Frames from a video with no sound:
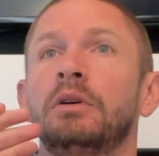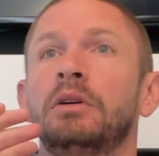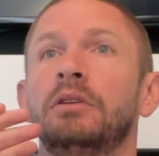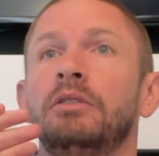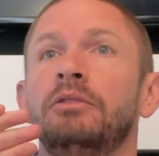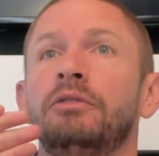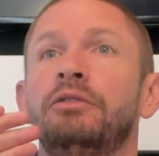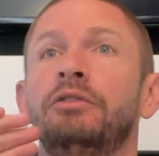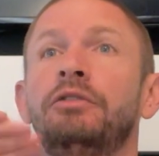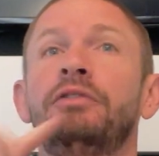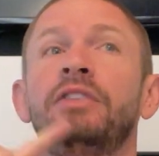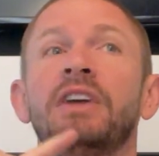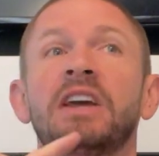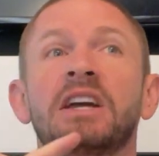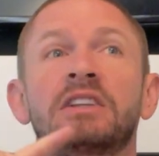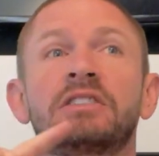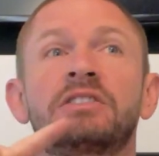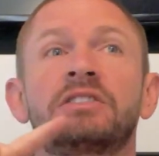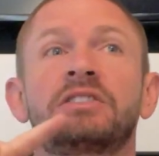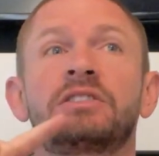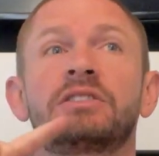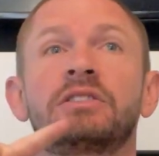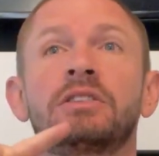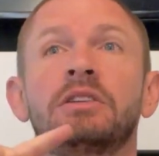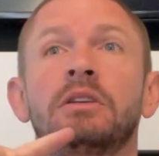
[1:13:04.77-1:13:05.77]

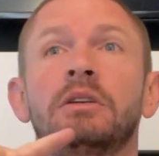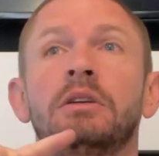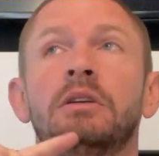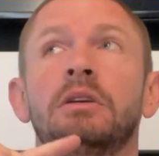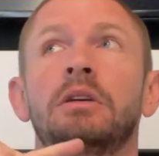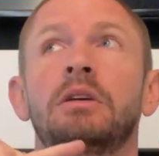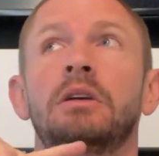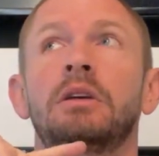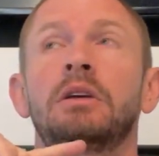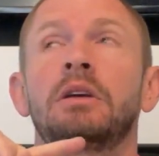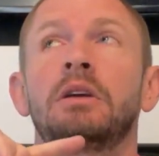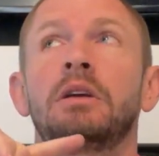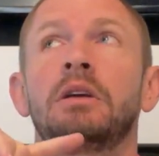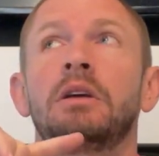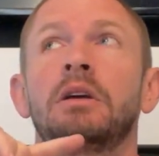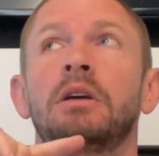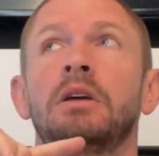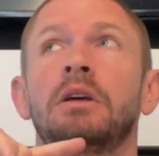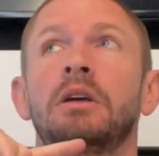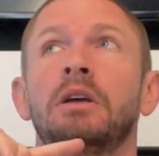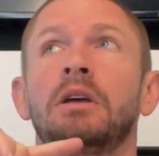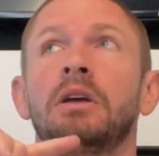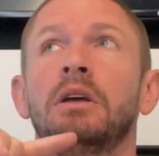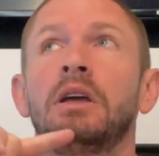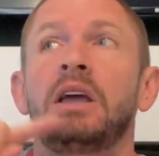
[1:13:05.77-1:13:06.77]
fix
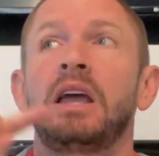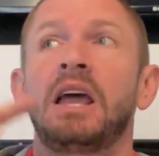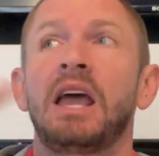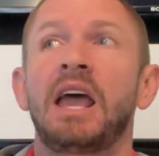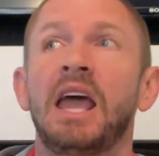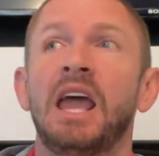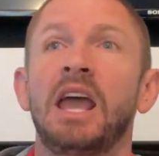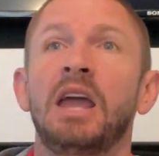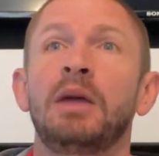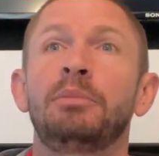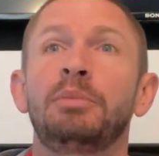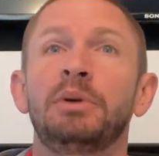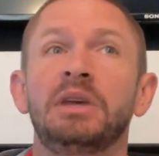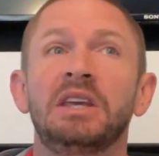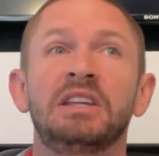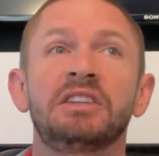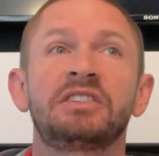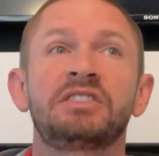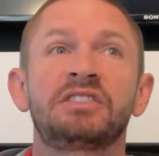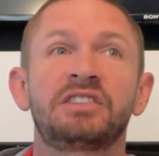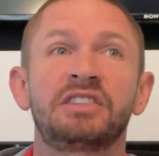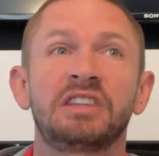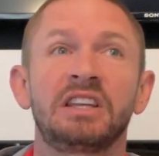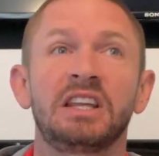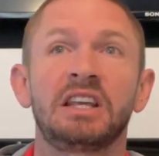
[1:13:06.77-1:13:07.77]
A, B,
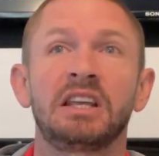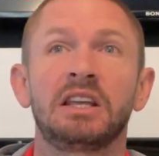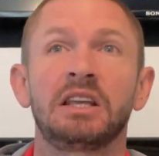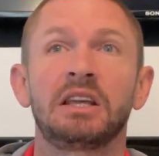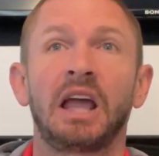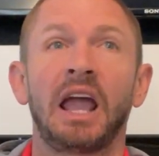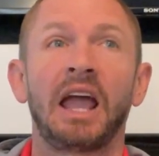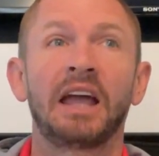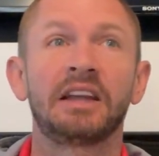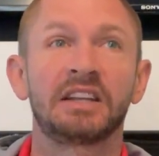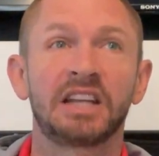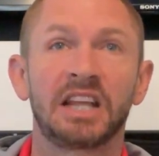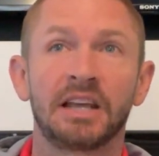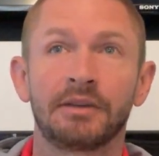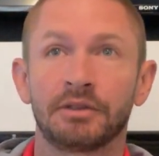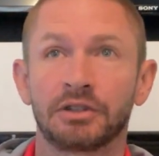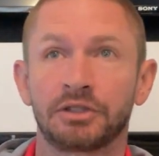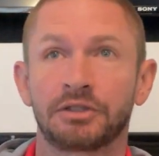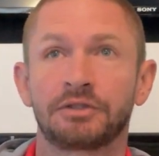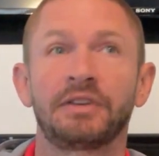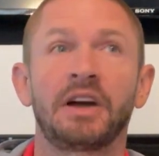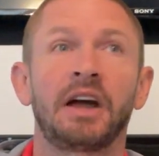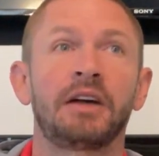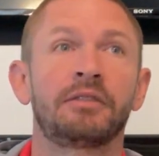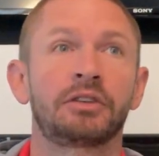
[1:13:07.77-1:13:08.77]
C, and give us
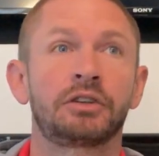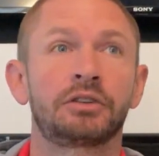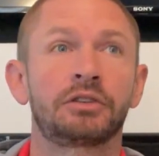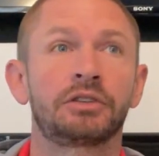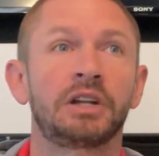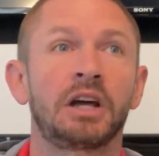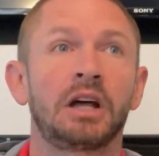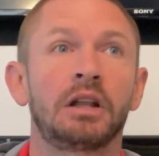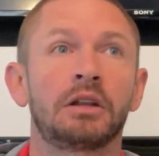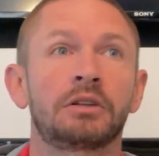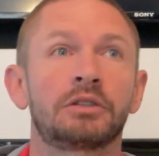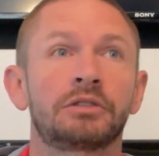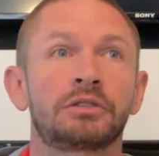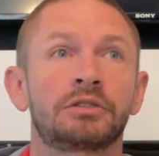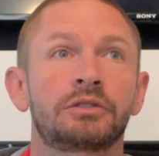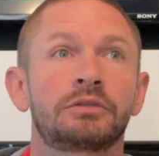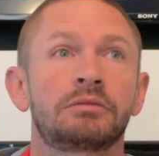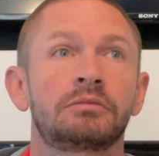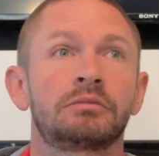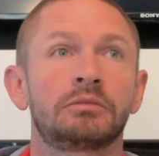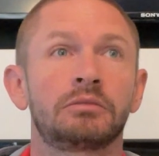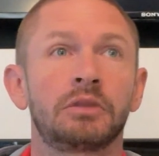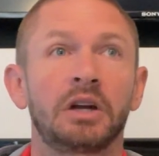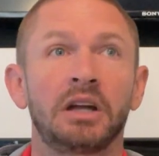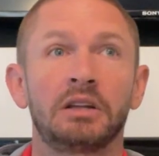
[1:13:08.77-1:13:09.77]
$500,
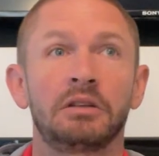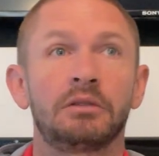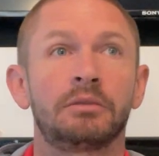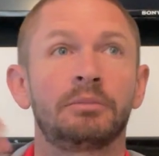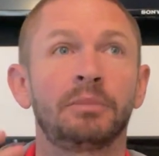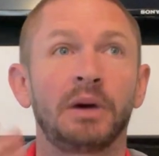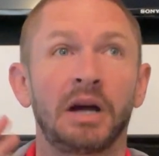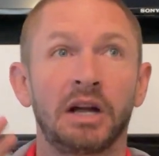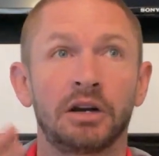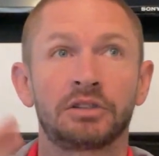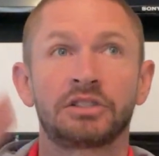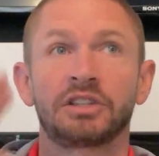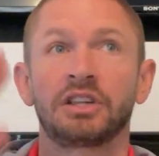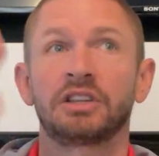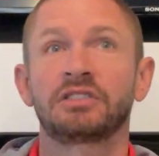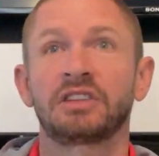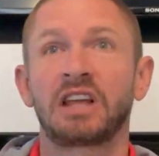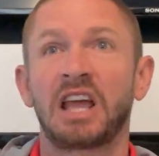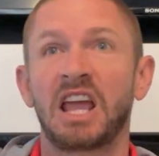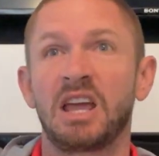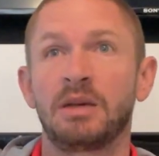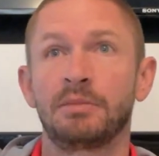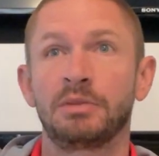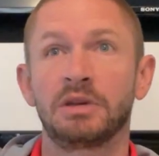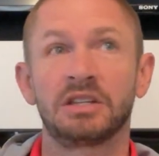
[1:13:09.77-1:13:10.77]
right? Buyer says
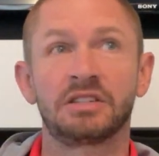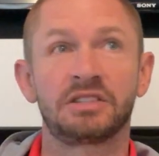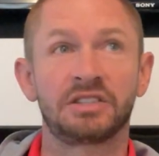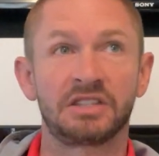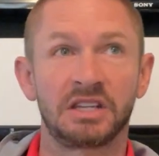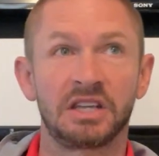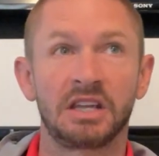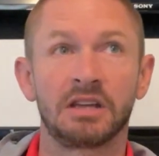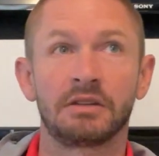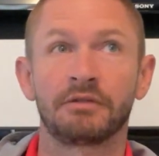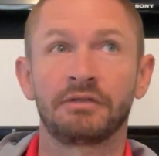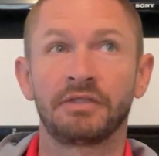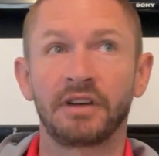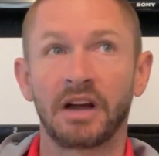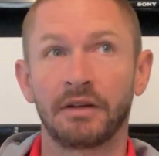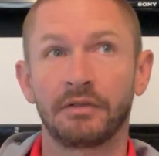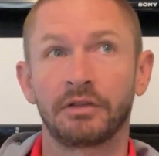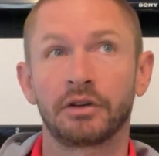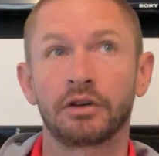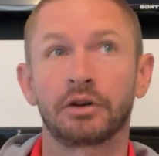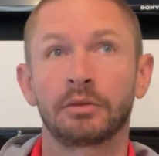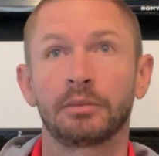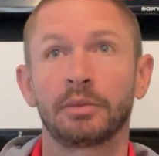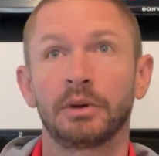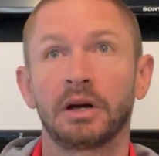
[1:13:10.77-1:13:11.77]
A, B, C, and
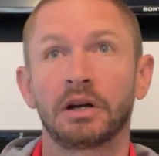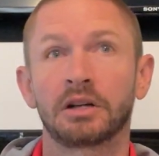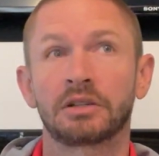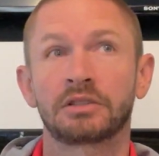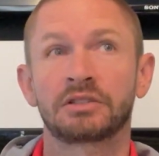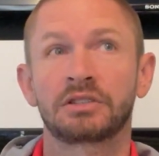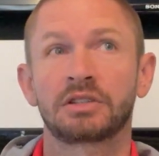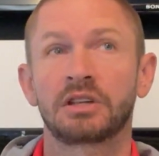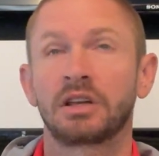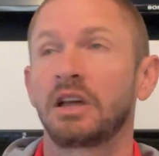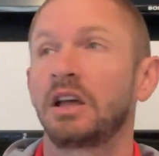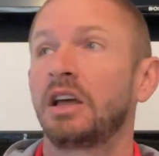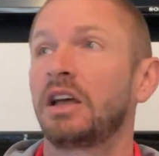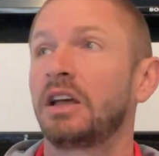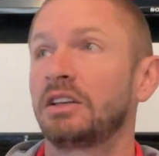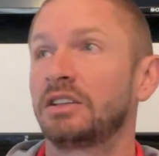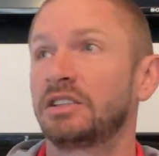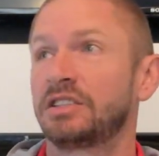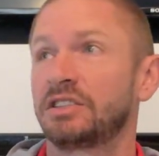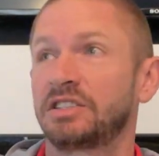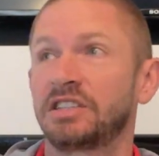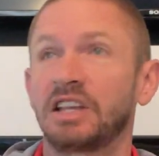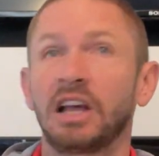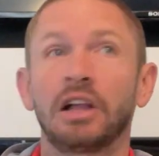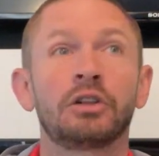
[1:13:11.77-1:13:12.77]
$500.
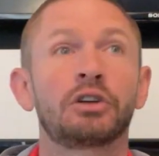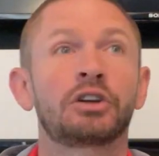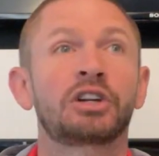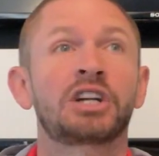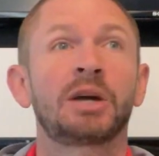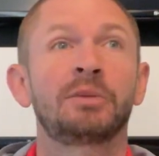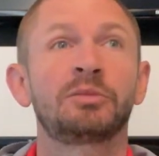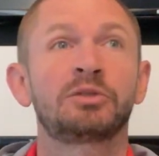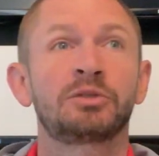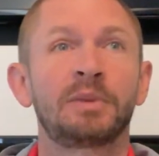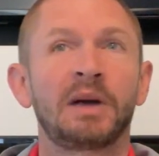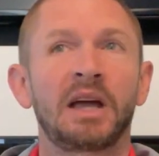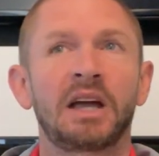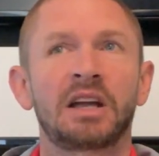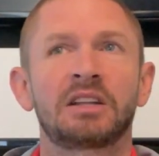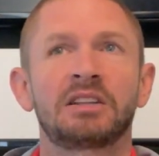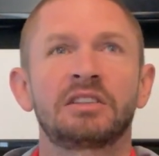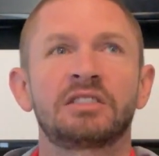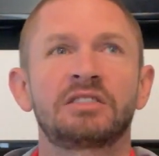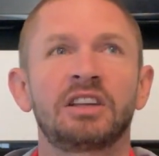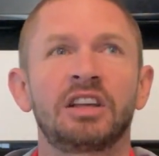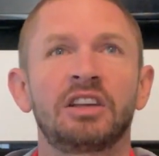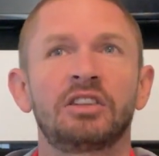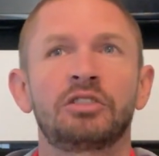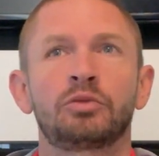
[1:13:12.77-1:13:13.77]
Seller comes back and
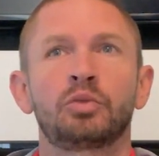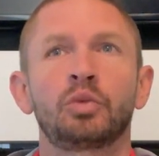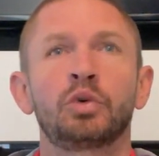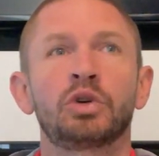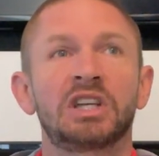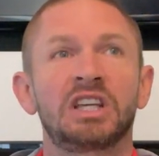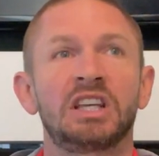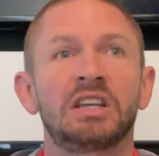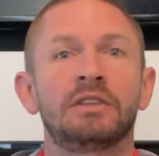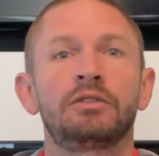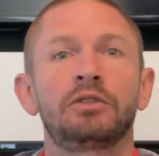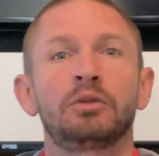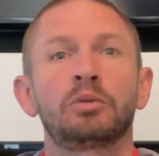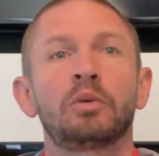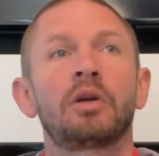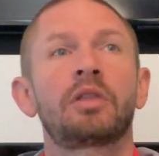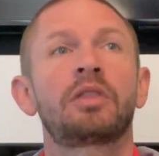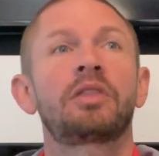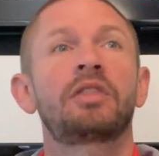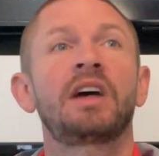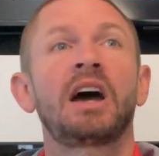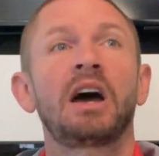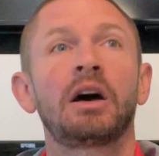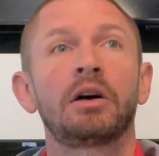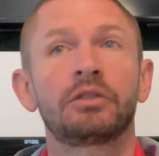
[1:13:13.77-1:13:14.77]
says, we'll give you
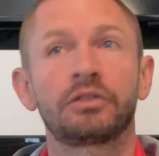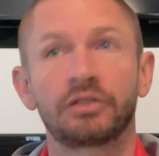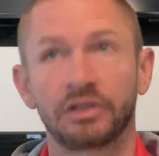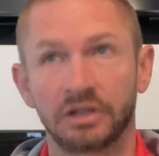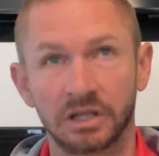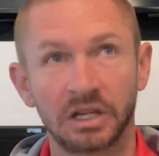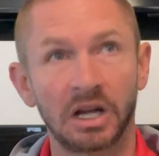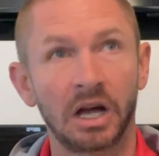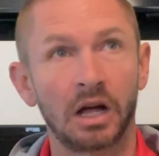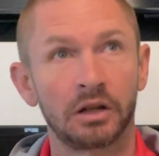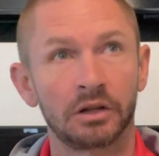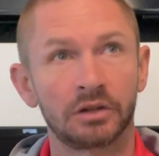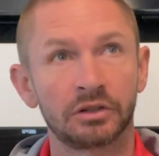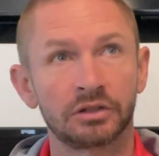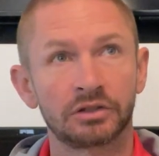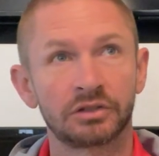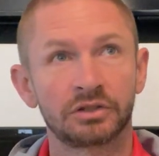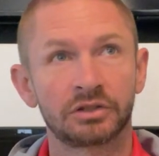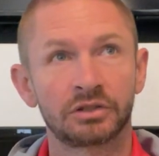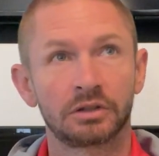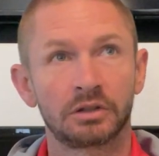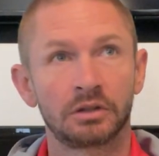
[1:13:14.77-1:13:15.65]
$1,000.